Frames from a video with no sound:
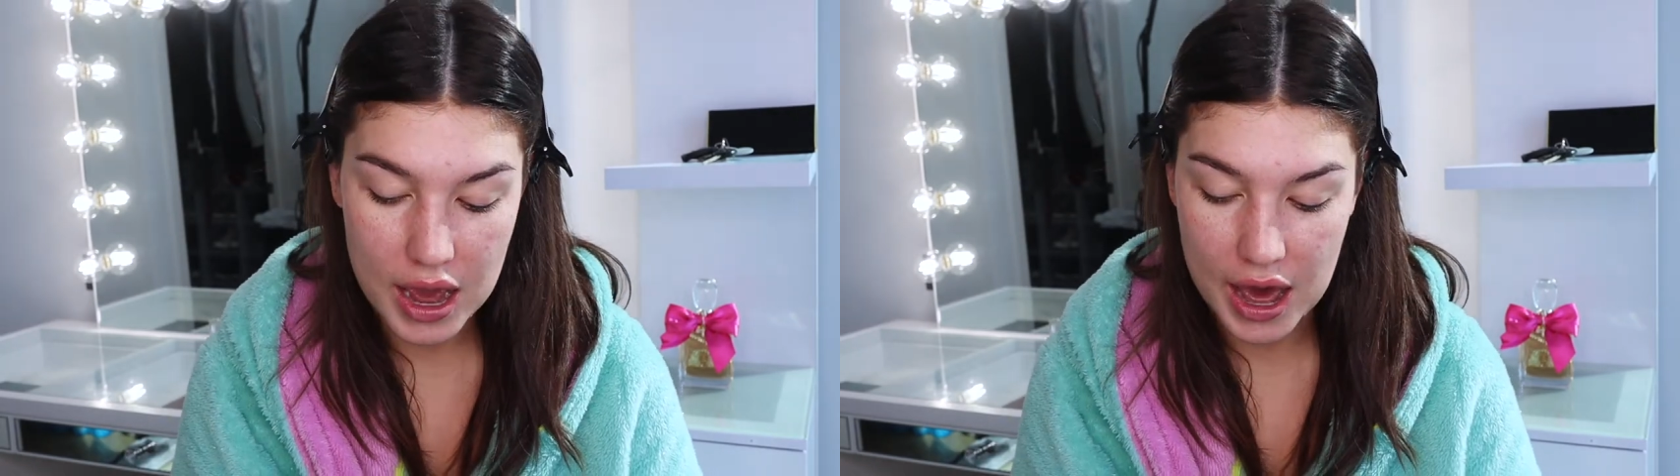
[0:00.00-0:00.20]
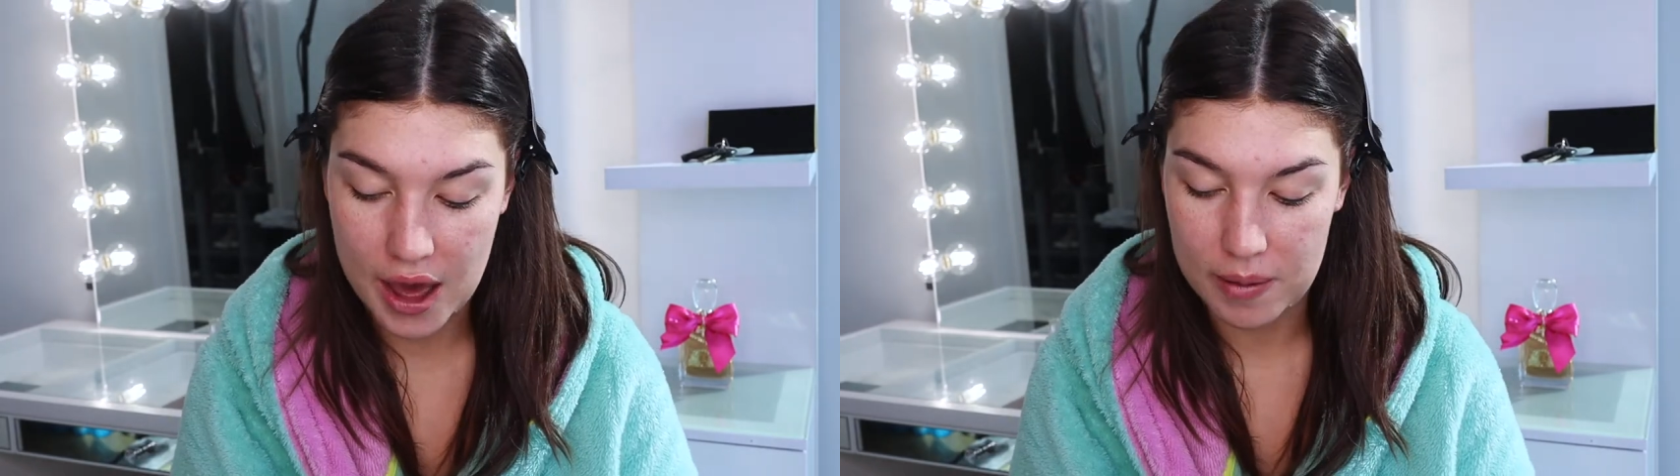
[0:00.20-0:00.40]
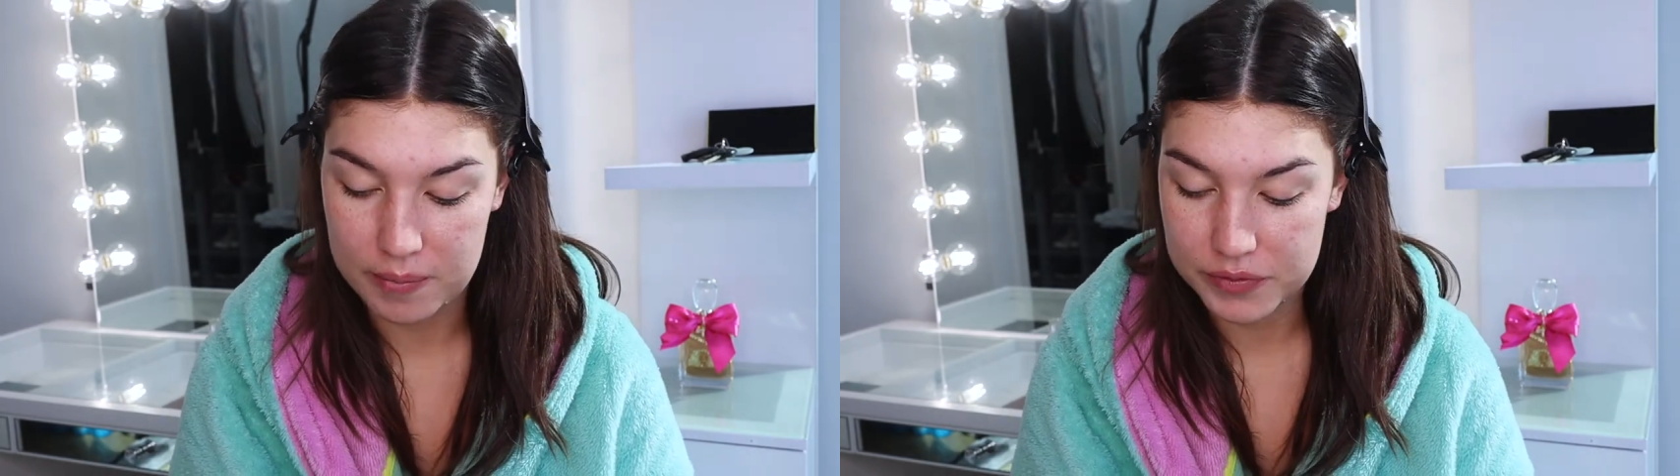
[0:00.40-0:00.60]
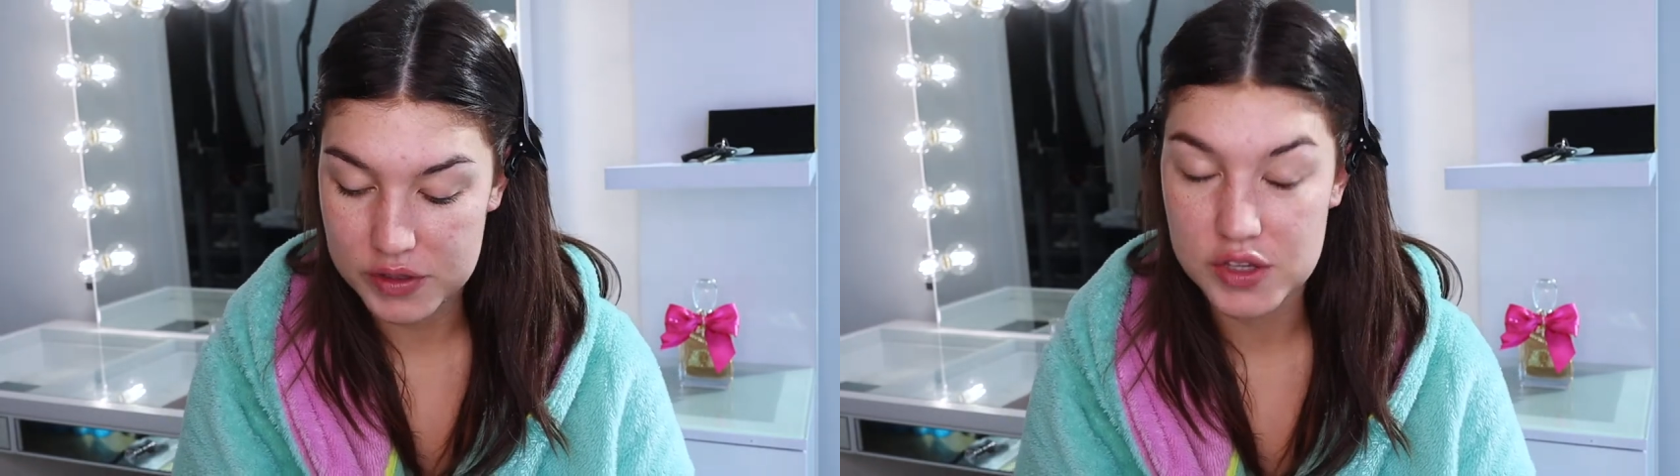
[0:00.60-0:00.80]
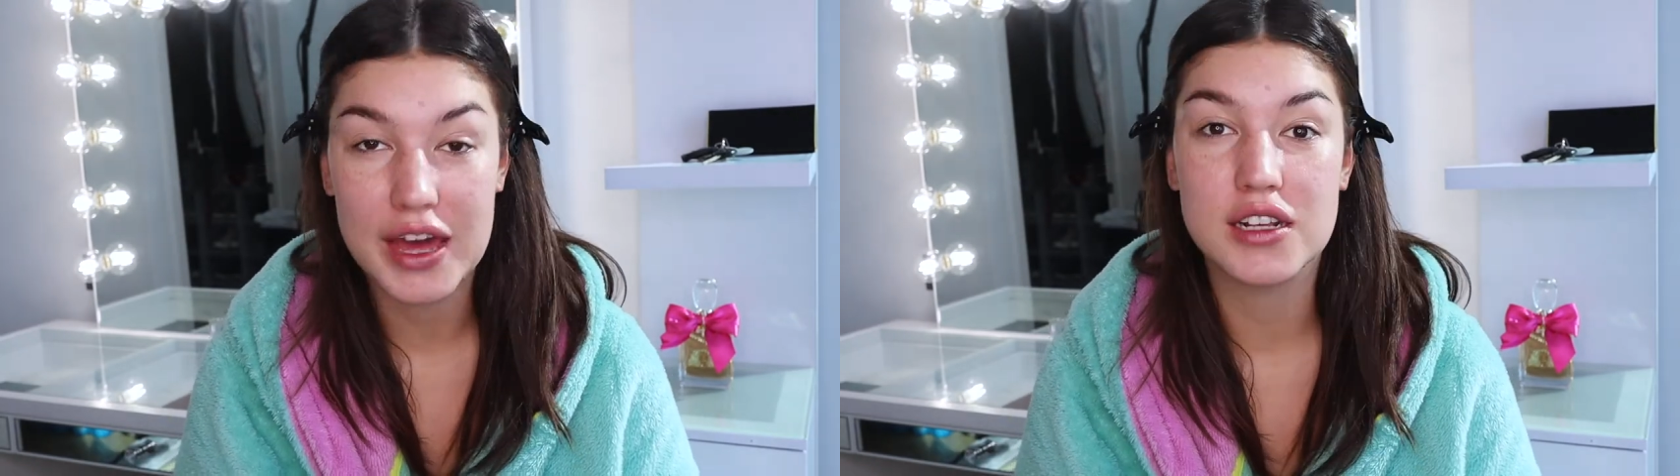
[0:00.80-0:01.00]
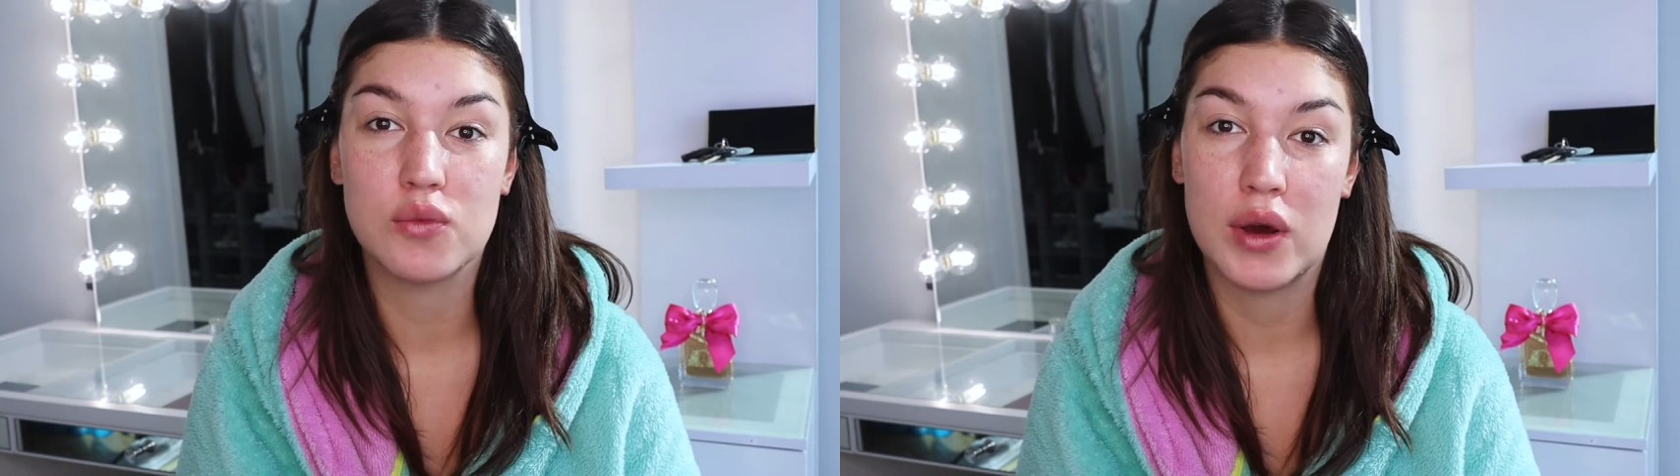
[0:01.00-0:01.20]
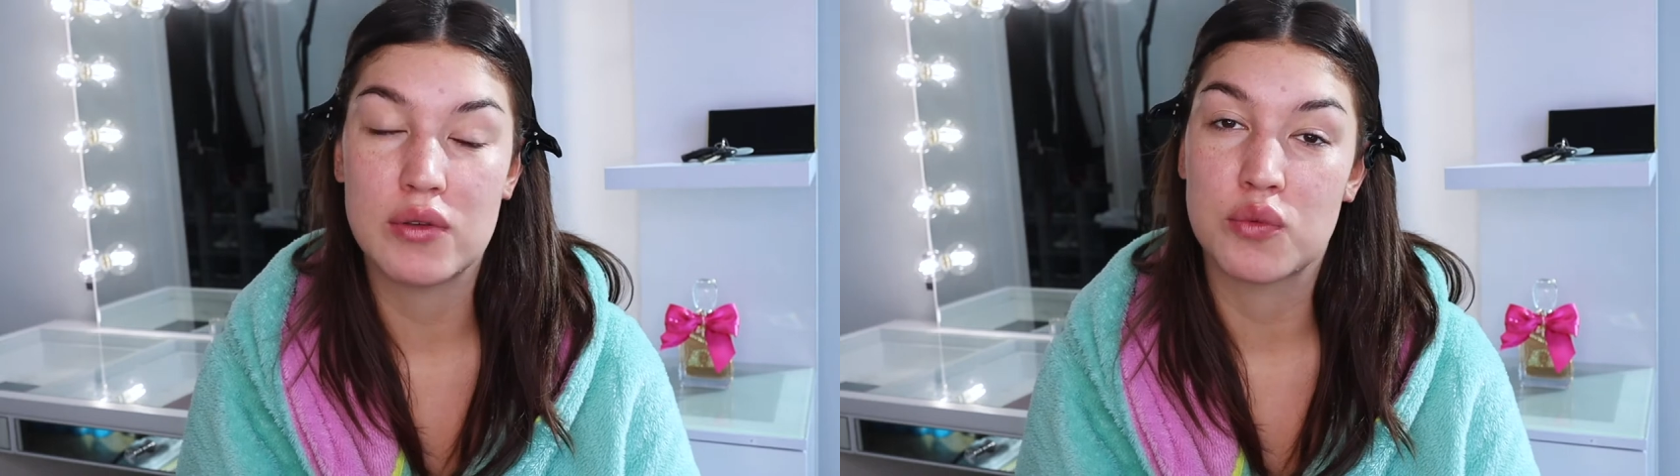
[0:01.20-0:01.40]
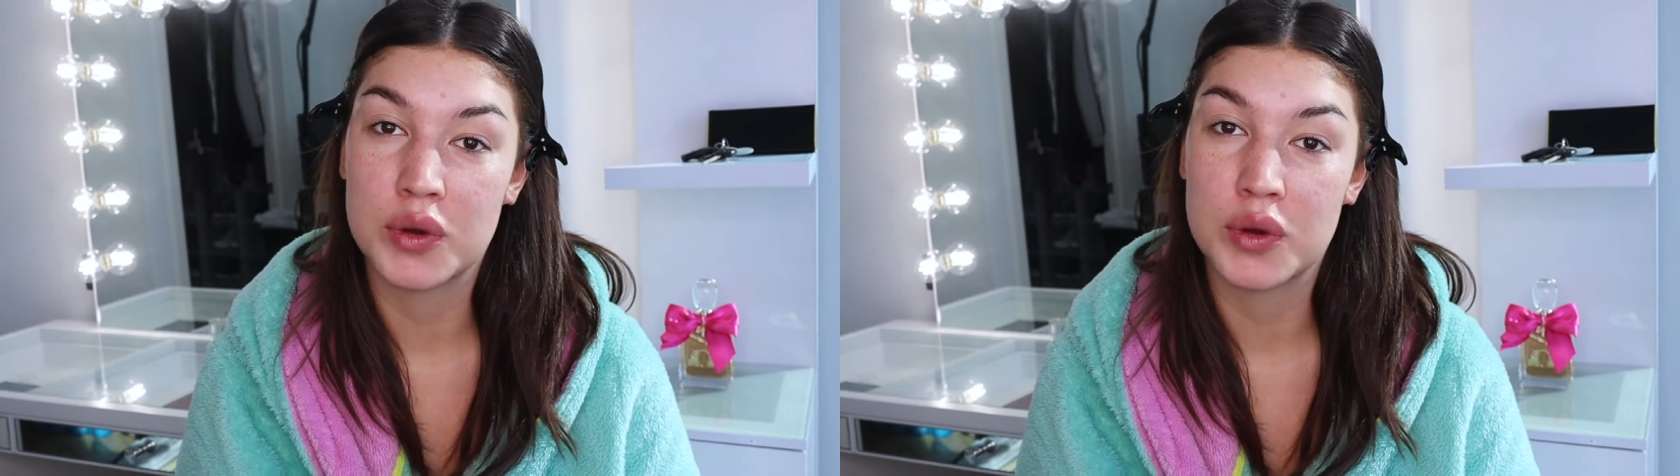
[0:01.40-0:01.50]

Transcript: Um, so that is one